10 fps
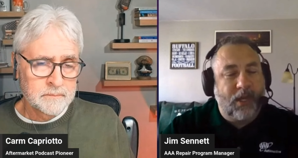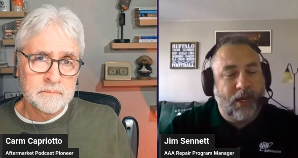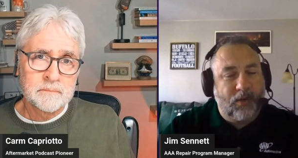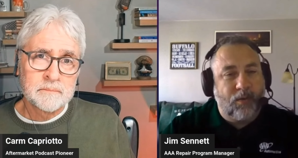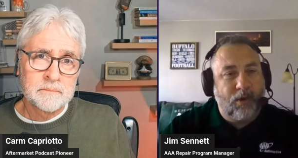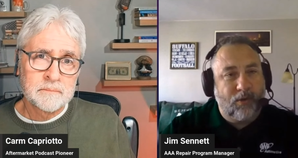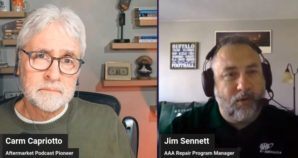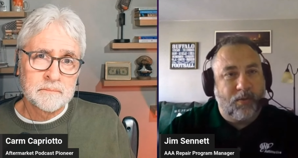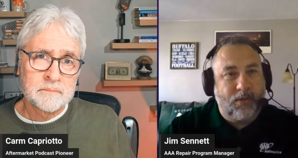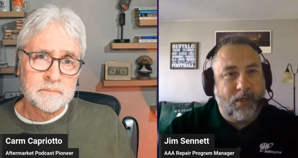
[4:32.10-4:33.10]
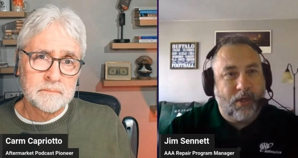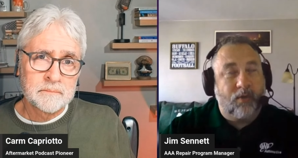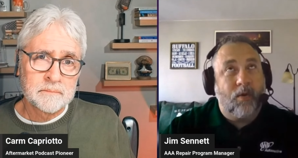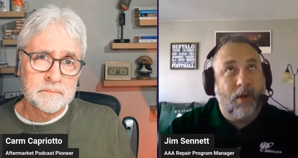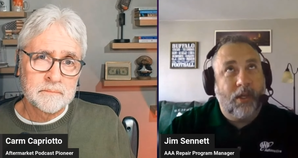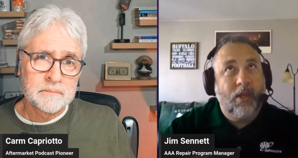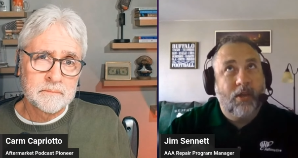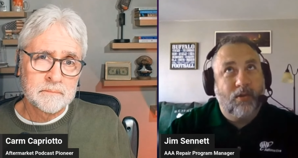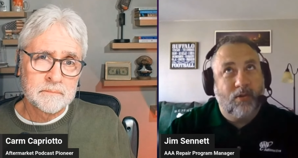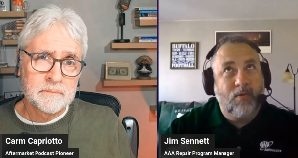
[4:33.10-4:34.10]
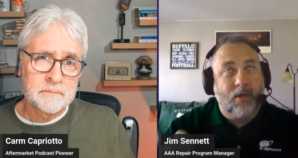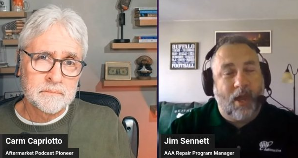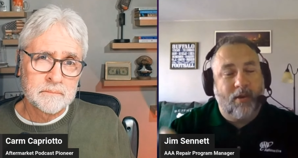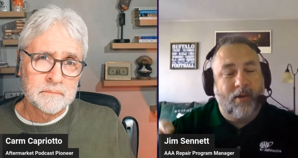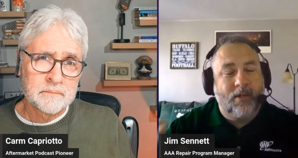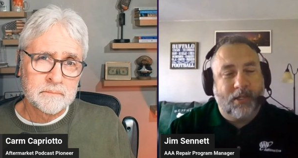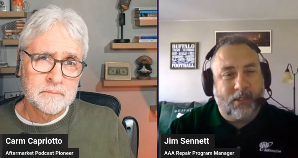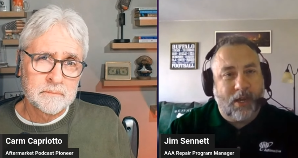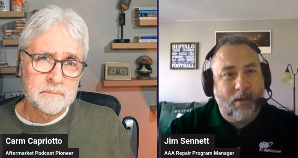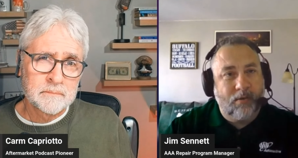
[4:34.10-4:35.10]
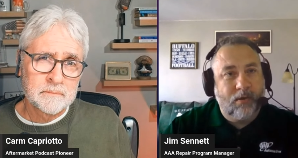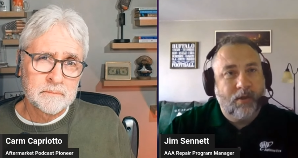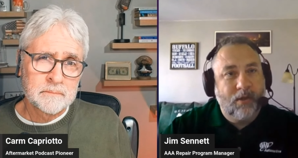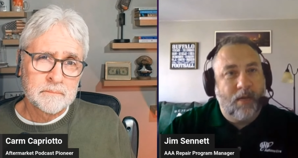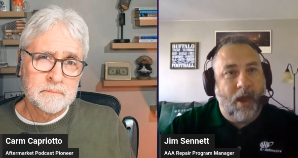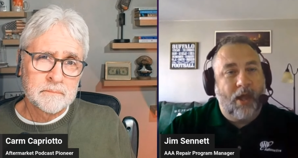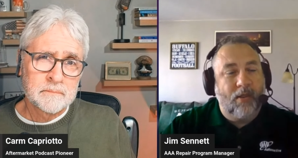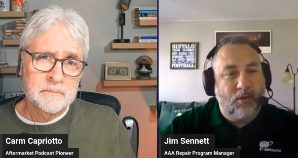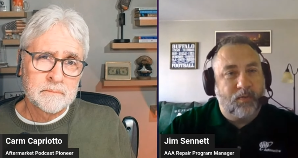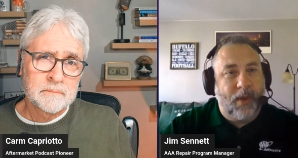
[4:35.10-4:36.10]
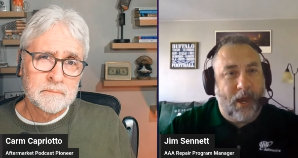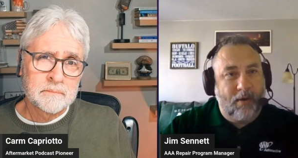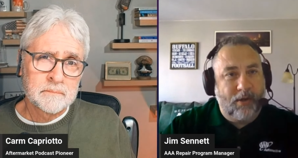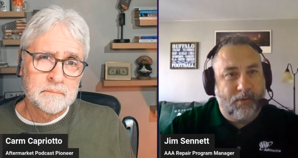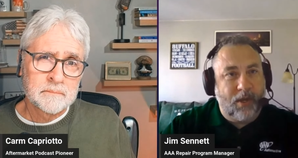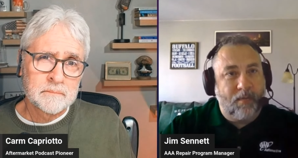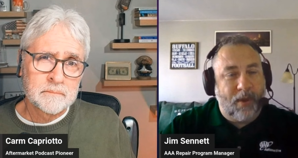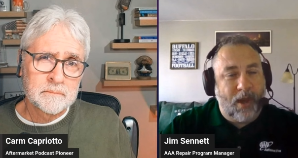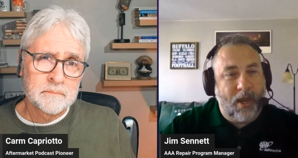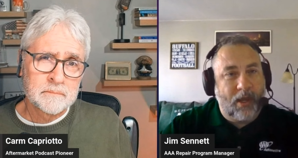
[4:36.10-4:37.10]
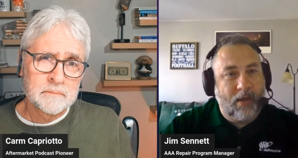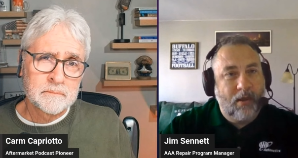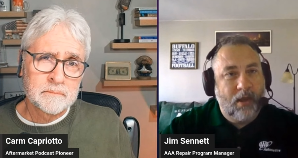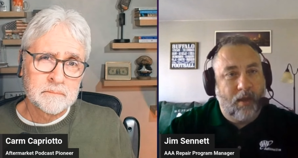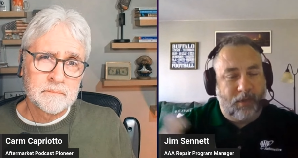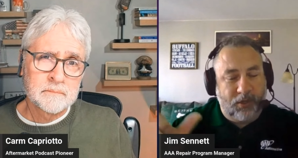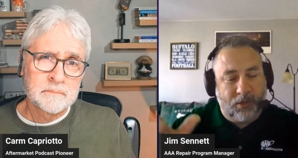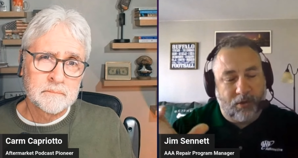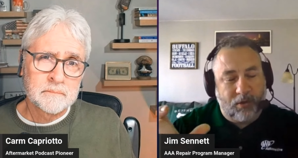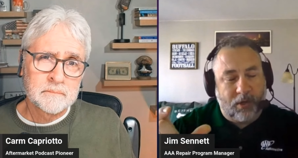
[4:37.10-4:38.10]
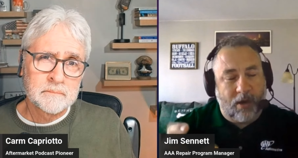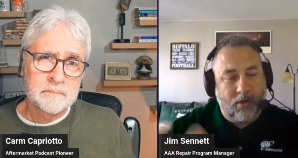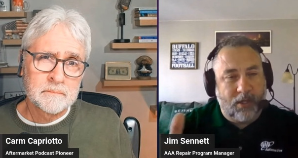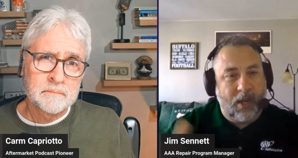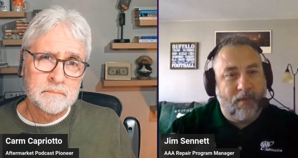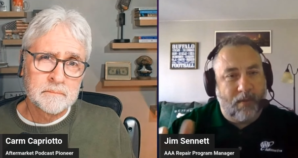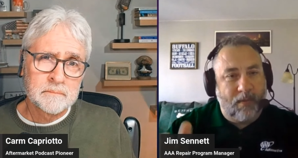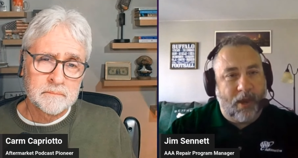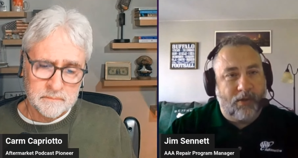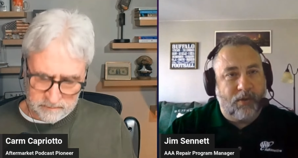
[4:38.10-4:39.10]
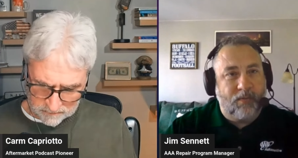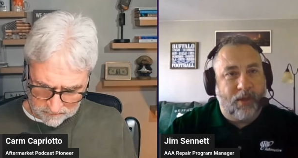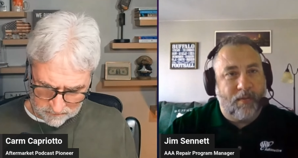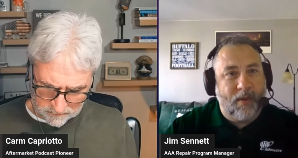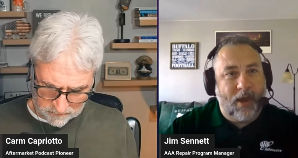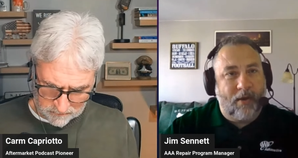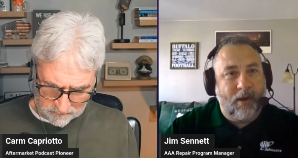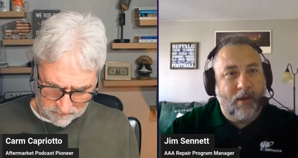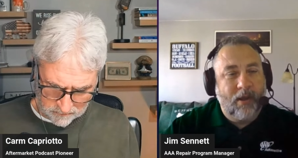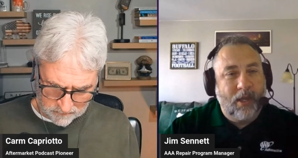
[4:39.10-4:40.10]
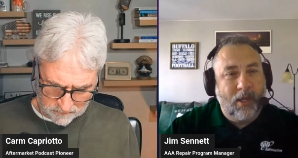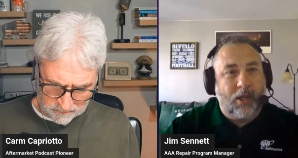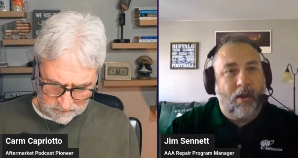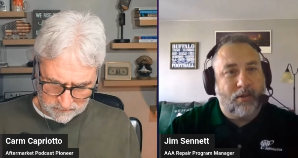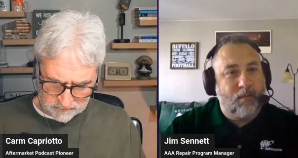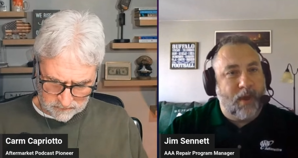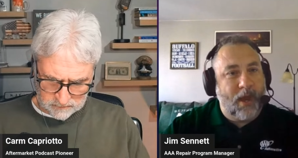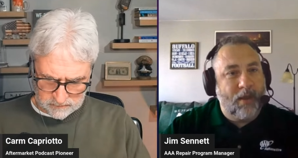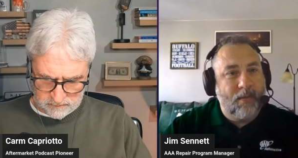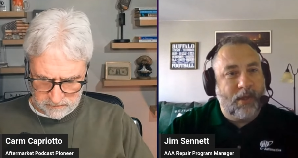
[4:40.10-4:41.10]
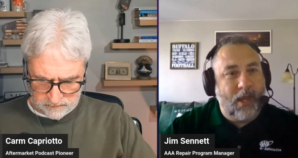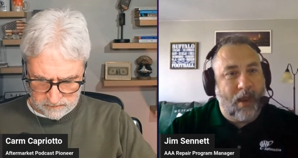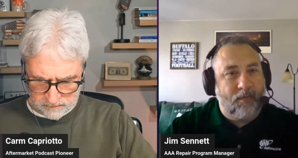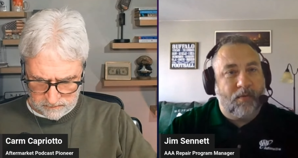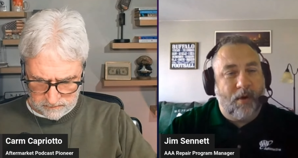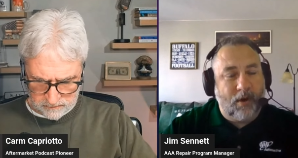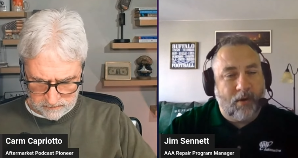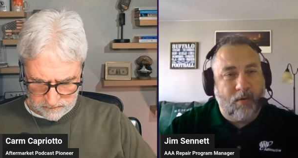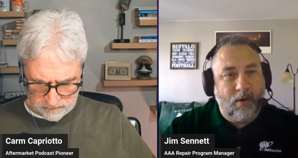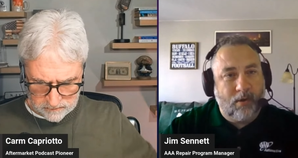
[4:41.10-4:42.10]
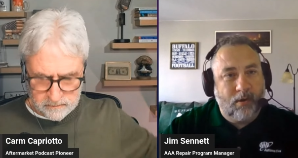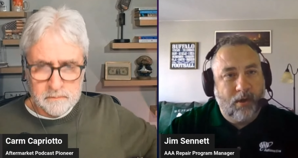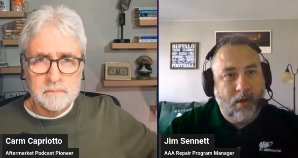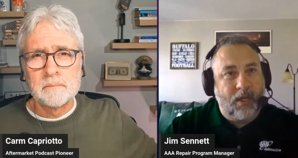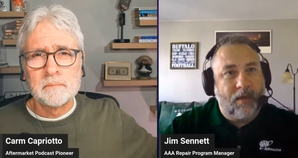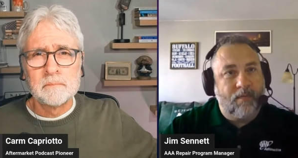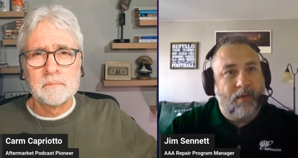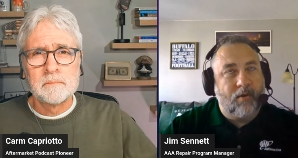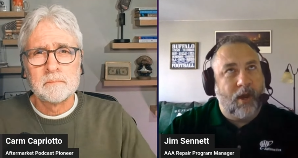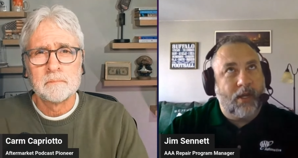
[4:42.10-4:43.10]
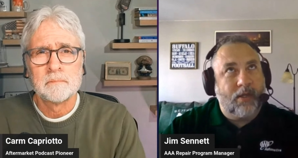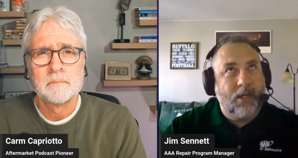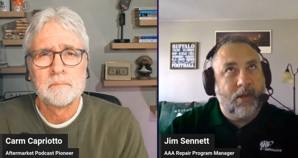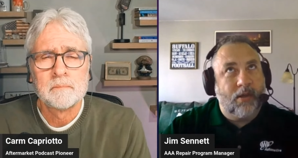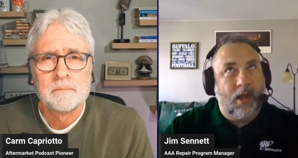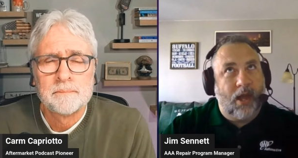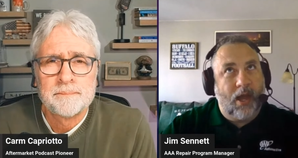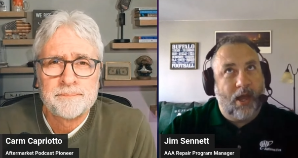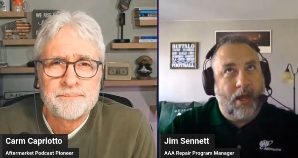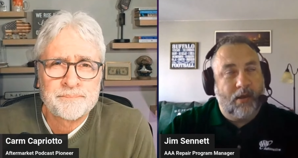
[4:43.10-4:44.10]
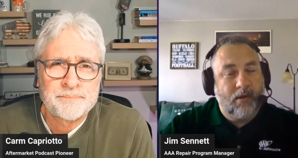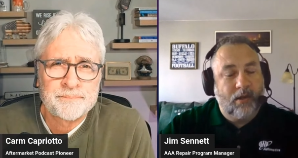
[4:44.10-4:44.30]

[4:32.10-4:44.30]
Speaker 1: get a $22 discount on those batteries when they buy, if they show their card save and they buy a AAA battery. You can also buy them in the aftermarket world. They give them a great deal on